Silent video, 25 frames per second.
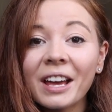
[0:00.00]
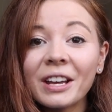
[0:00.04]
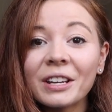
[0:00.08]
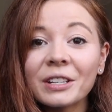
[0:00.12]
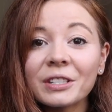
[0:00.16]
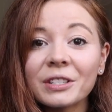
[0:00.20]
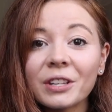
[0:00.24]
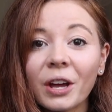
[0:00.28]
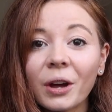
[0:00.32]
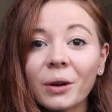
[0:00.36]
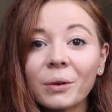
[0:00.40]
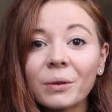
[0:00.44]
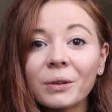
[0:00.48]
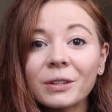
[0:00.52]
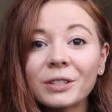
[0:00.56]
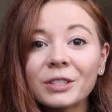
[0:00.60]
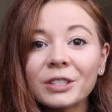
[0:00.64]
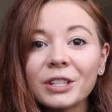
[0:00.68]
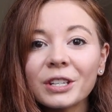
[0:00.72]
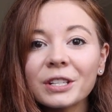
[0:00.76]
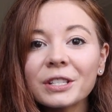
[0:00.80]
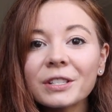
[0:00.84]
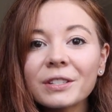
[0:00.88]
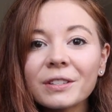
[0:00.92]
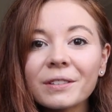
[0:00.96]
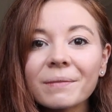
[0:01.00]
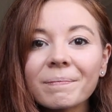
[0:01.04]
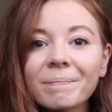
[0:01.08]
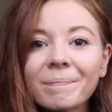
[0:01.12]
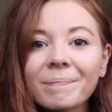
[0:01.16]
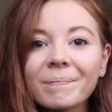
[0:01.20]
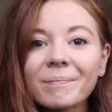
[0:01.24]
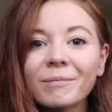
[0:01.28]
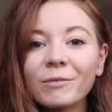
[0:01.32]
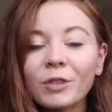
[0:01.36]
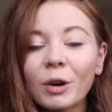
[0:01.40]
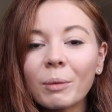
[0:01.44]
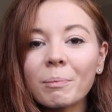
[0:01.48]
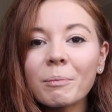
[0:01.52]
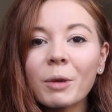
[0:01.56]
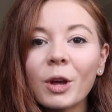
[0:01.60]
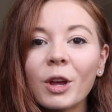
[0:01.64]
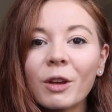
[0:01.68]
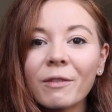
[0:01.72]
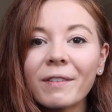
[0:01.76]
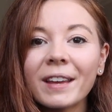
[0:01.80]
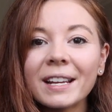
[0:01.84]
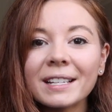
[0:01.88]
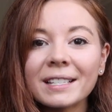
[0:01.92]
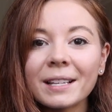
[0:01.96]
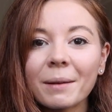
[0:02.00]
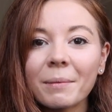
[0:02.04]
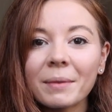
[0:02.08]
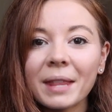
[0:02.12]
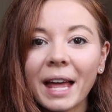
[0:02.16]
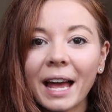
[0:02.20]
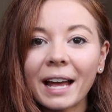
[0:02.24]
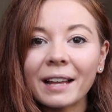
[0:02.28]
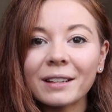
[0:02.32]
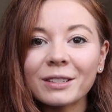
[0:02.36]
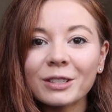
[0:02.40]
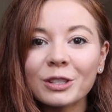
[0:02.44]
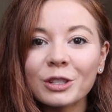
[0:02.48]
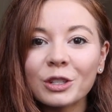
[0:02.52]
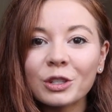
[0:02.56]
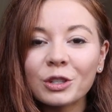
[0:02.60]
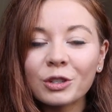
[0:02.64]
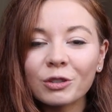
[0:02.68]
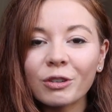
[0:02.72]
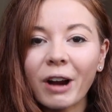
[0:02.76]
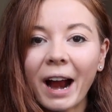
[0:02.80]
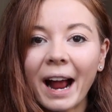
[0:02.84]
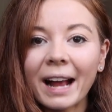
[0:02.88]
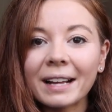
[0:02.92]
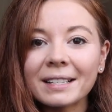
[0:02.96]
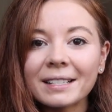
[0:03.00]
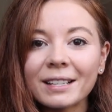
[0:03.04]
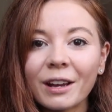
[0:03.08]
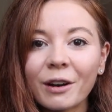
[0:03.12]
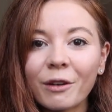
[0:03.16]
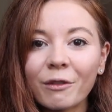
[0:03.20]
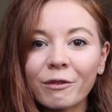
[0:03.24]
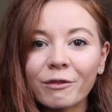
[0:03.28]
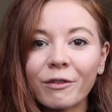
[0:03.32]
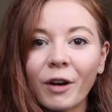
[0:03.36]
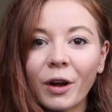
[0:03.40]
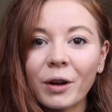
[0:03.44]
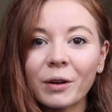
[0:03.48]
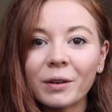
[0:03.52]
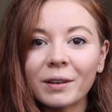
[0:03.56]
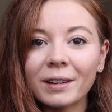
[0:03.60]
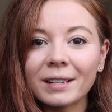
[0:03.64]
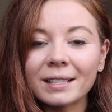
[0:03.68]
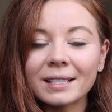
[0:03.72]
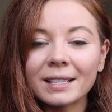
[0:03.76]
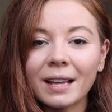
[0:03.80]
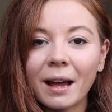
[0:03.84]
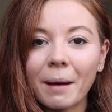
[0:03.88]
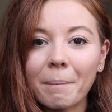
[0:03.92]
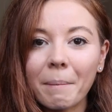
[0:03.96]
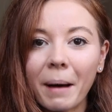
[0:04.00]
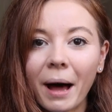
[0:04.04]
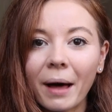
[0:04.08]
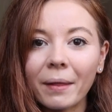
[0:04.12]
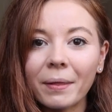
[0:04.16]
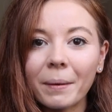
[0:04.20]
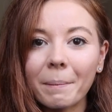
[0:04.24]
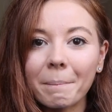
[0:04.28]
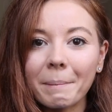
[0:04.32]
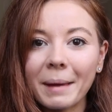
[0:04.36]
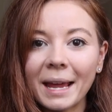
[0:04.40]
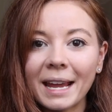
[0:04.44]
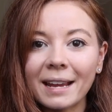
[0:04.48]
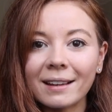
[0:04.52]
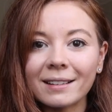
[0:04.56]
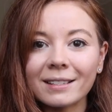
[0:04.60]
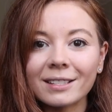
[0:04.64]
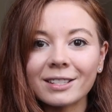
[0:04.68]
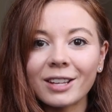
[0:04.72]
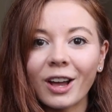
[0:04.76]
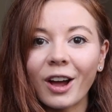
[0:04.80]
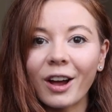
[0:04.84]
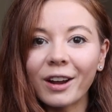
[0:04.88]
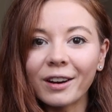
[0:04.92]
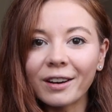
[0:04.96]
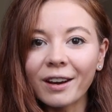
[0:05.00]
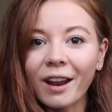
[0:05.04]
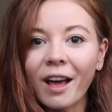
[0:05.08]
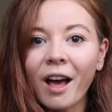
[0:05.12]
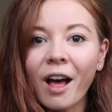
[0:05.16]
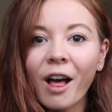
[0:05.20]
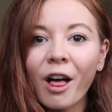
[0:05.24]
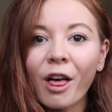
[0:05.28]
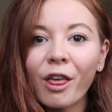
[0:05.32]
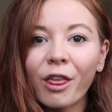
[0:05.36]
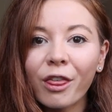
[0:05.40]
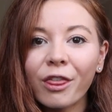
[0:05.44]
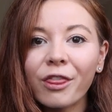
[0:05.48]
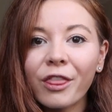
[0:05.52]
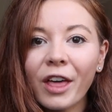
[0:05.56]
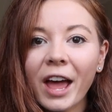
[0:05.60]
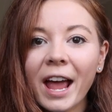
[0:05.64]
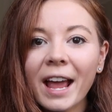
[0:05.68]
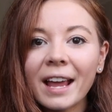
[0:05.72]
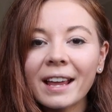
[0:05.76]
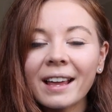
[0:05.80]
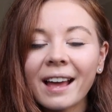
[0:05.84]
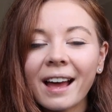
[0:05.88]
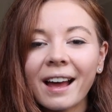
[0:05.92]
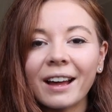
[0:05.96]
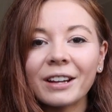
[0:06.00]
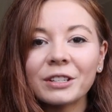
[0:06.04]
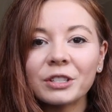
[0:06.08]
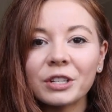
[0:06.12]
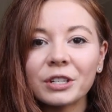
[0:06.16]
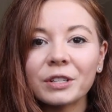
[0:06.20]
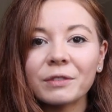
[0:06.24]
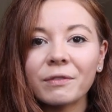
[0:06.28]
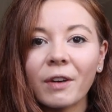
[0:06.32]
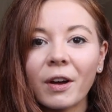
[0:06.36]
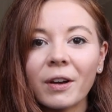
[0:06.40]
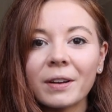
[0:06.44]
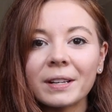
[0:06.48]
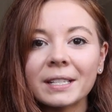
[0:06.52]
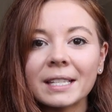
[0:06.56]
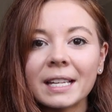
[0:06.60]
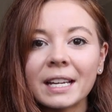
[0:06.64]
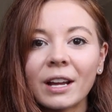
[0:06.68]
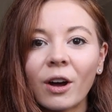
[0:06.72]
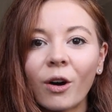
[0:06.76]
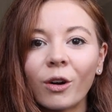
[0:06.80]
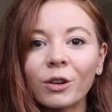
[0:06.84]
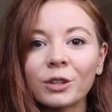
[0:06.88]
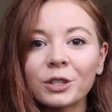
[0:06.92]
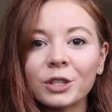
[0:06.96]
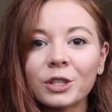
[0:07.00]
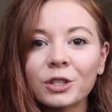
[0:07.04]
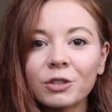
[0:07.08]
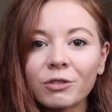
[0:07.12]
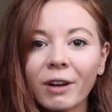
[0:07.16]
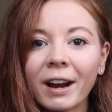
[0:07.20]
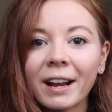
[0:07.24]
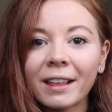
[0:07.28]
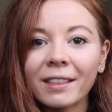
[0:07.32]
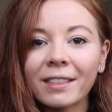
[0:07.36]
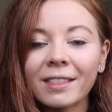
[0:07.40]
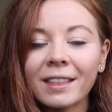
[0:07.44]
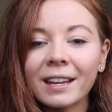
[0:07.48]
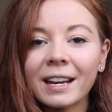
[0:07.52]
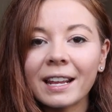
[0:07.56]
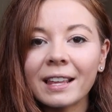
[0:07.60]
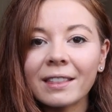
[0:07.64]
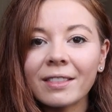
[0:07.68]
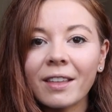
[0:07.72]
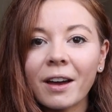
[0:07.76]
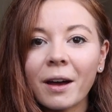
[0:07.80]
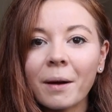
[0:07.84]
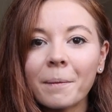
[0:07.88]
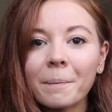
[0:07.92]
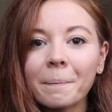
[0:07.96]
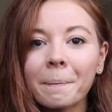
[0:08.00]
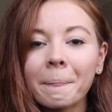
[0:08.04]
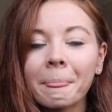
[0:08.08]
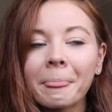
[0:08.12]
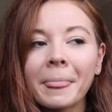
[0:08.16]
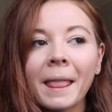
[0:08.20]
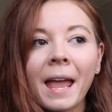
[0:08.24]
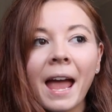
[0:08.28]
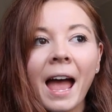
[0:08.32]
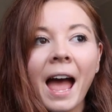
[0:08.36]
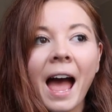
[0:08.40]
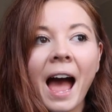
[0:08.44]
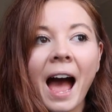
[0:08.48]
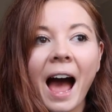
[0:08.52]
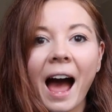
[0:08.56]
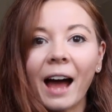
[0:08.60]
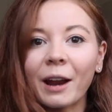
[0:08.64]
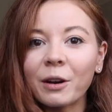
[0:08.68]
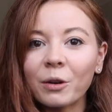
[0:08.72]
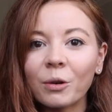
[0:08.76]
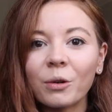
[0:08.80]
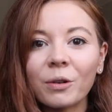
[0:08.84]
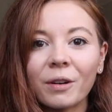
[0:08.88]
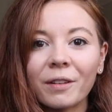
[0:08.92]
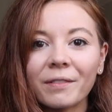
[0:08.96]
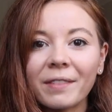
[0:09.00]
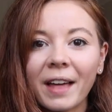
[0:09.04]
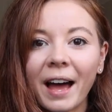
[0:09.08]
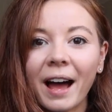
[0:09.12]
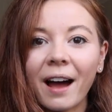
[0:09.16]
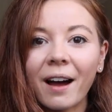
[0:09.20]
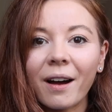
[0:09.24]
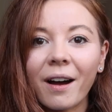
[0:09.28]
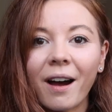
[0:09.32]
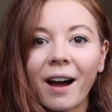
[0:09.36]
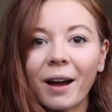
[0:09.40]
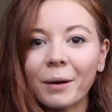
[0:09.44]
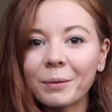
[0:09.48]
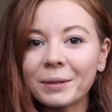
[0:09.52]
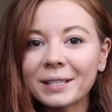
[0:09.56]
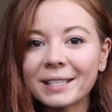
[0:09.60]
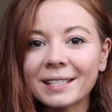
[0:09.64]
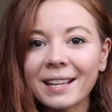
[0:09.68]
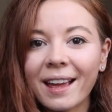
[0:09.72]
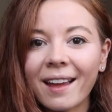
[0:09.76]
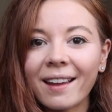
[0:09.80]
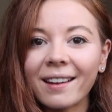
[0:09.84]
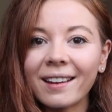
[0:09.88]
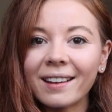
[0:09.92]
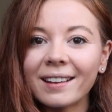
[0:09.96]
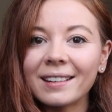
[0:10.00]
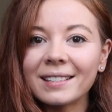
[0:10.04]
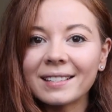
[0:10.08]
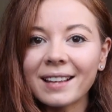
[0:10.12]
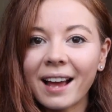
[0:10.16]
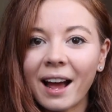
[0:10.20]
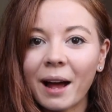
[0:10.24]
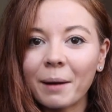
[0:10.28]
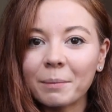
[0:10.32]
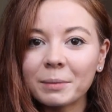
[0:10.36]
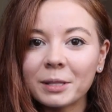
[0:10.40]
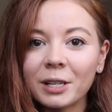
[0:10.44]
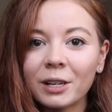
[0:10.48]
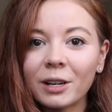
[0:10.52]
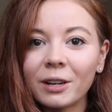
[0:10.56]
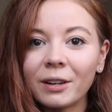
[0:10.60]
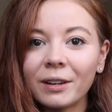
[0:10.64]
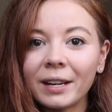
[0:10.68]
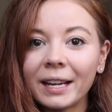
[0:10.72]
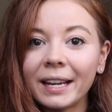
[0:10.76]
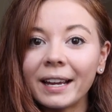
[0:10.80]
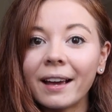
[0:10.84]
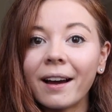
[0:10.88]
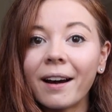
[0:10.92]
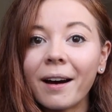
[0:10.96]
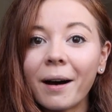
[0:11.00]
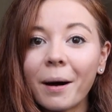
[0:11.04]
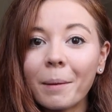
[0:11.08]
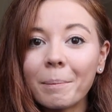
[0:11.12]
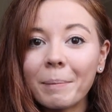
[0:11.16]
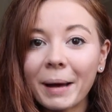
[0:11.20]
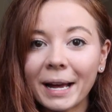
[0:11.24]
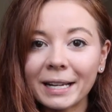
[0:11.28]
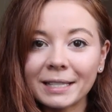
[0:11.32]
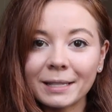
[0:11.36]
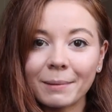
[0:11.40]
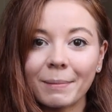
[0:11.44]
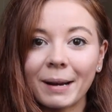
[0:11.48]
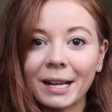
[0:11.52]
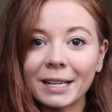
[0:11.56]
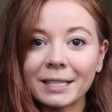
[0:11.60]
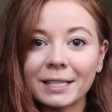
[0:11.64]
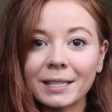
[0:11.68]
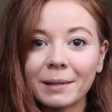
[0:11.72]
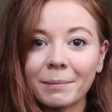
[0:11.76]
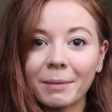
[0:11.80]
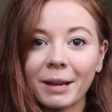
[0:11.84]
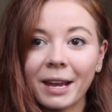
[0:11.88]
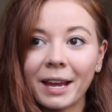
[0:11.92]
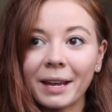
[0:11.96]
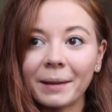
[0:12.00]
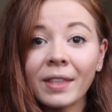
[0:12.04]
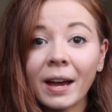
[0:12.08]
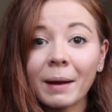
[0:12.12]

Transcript: So just removing some of that stress and focus about them being a certain thing and just focusing on strengthening them and all of that, I would say, is absolutely a better place to be.